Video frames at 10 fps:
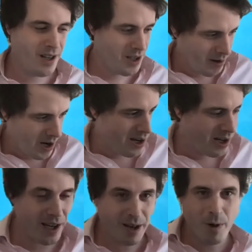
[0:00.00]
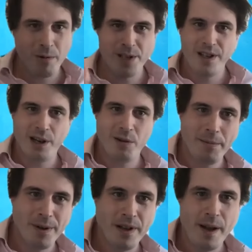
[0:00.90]
to looking at what was in the
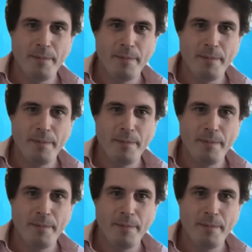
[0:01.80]
equipment